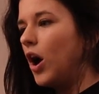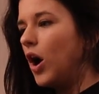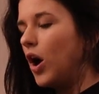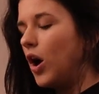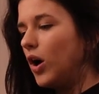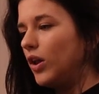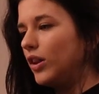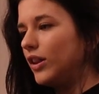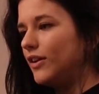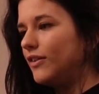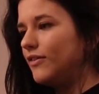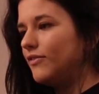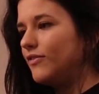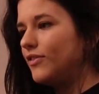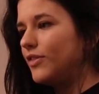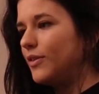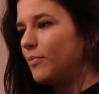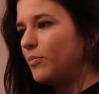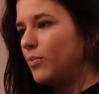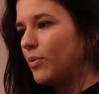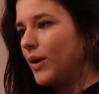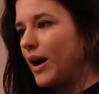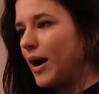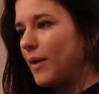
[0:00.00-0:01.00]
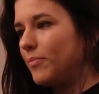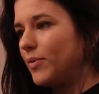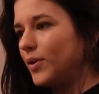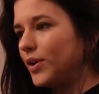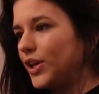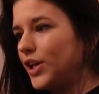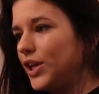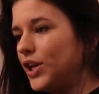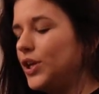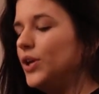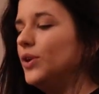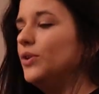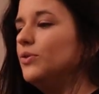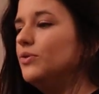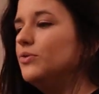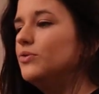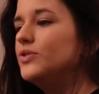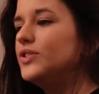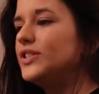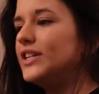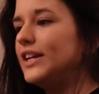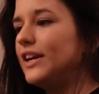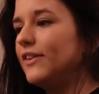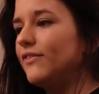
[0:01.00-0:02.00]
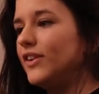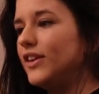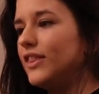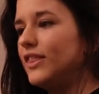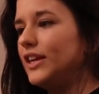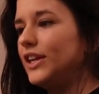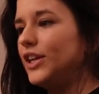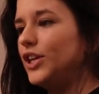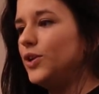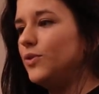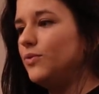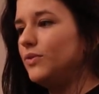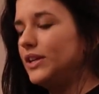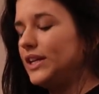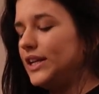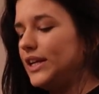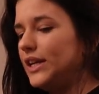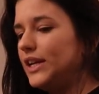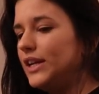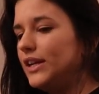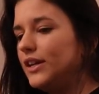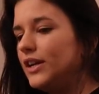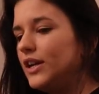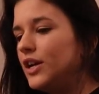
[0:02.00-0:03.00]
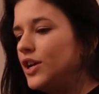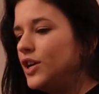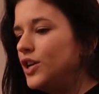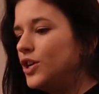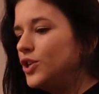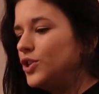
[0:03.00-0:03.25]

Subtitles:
all of the proper cues and everything you need